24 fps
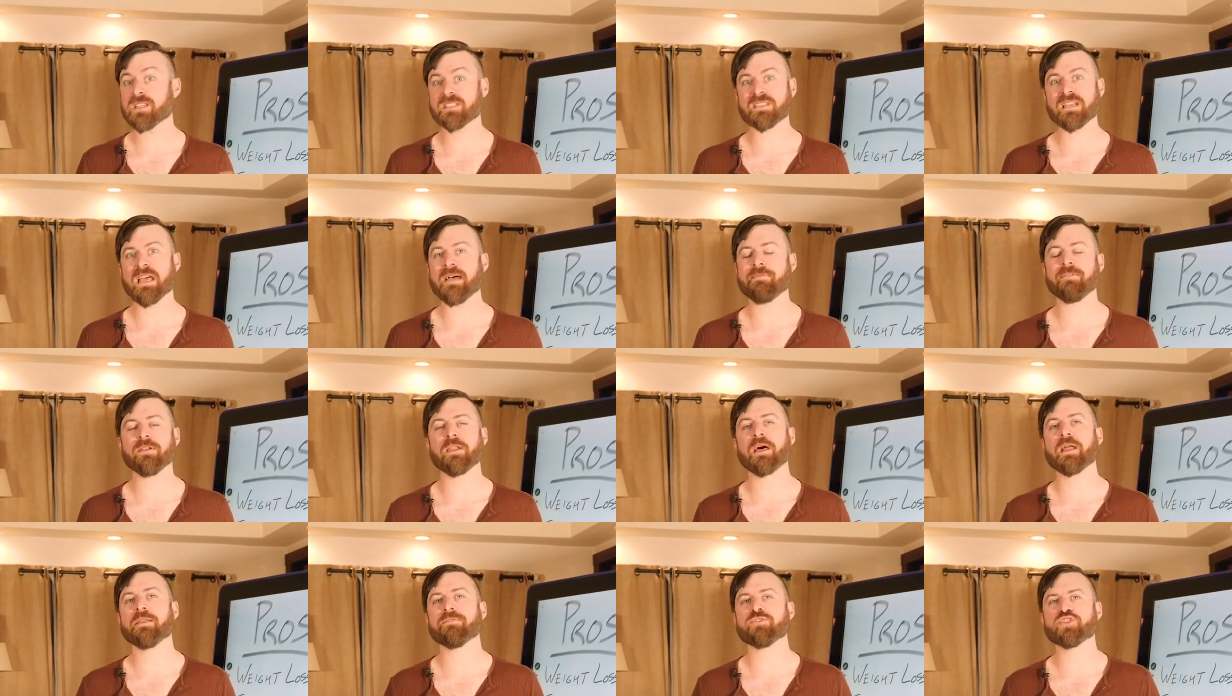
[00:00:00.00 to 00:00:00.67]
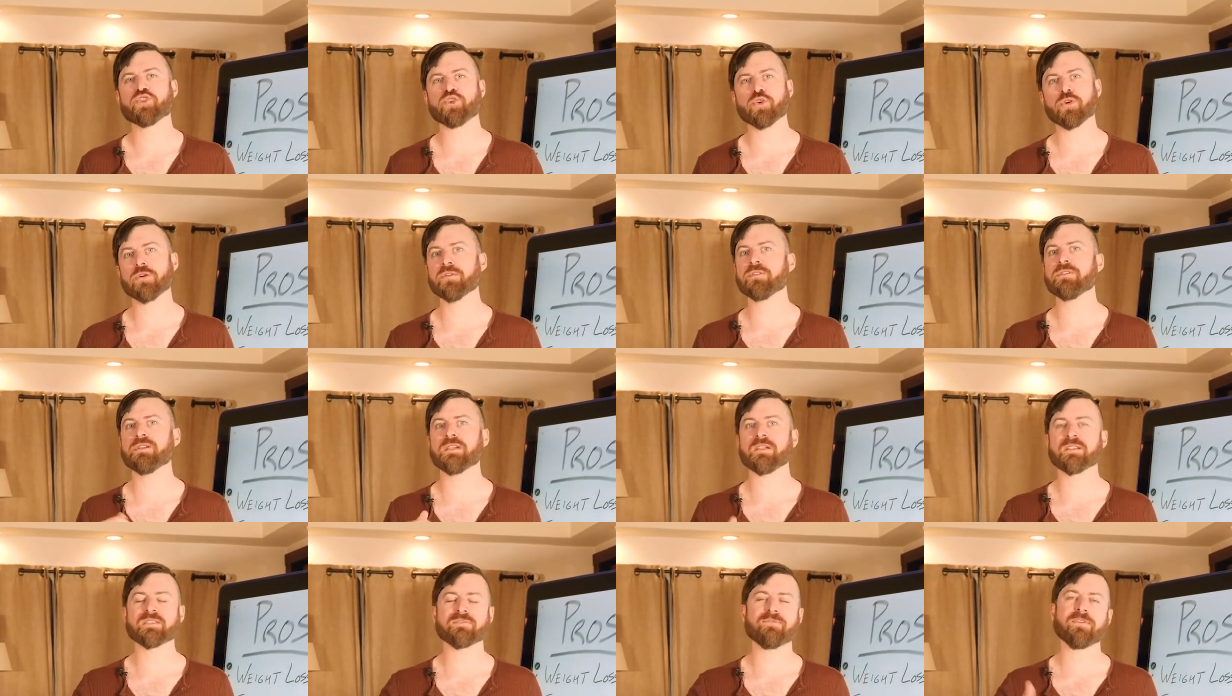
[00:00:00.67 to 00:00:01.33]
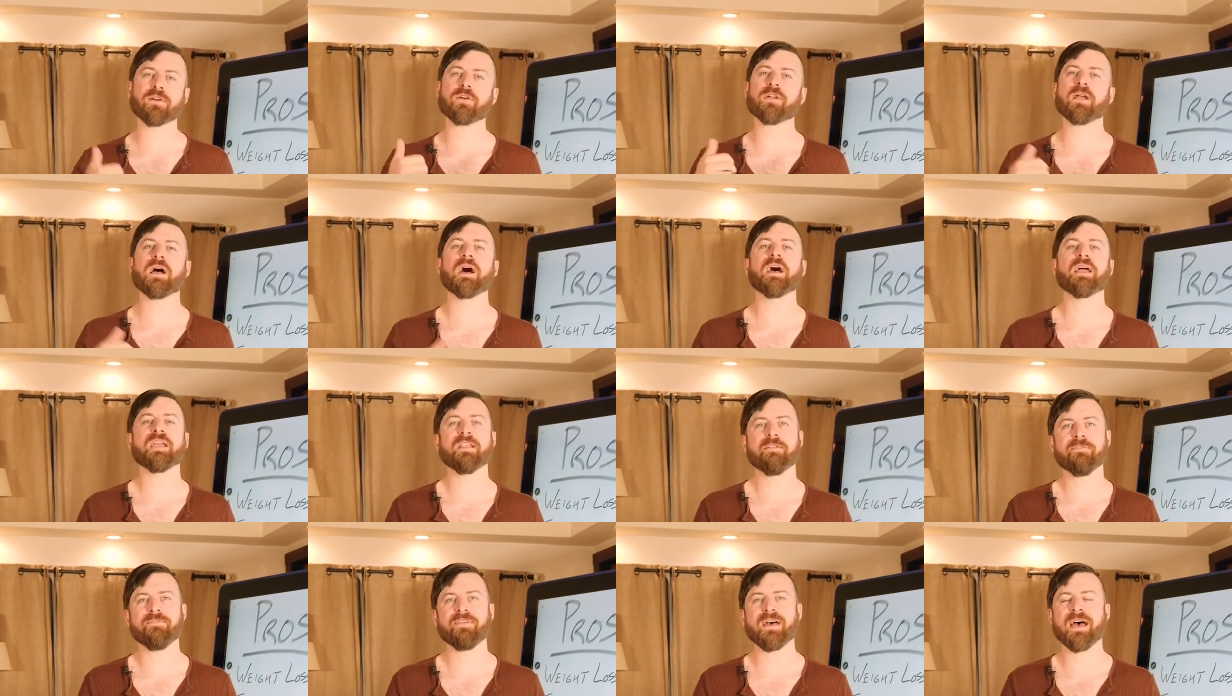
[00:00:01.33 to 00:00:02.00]
Doesn't have a lot of sugar and it's very
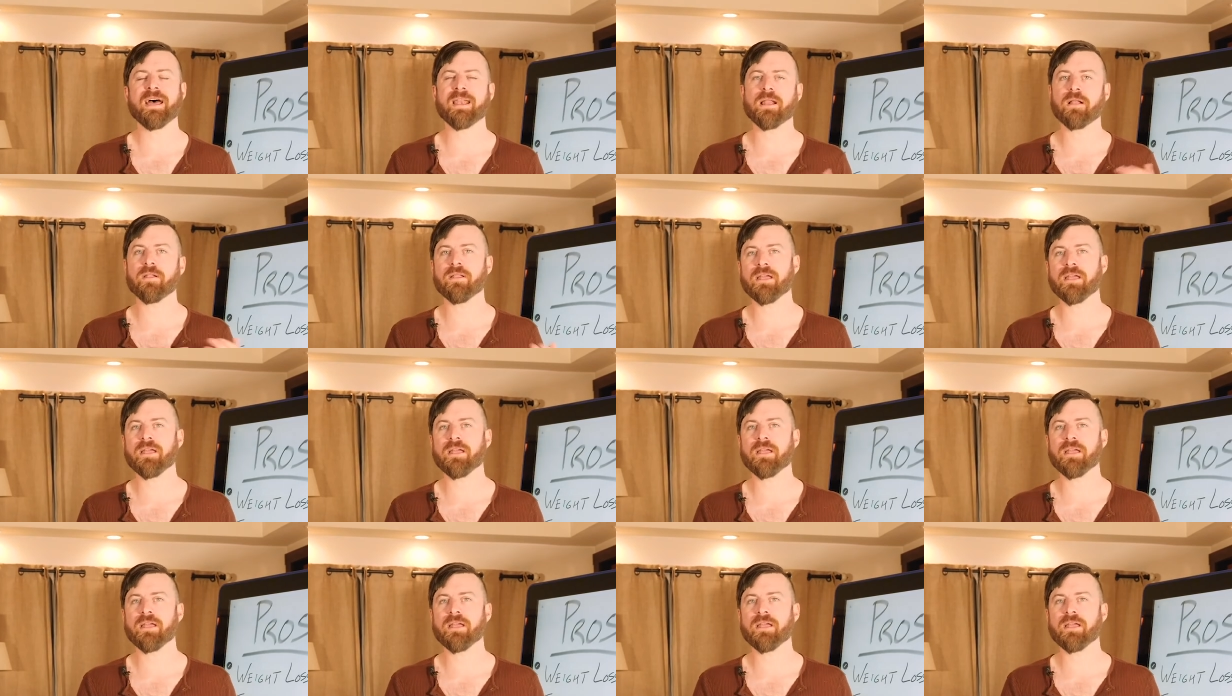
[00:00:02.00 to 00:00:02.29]
high in fat.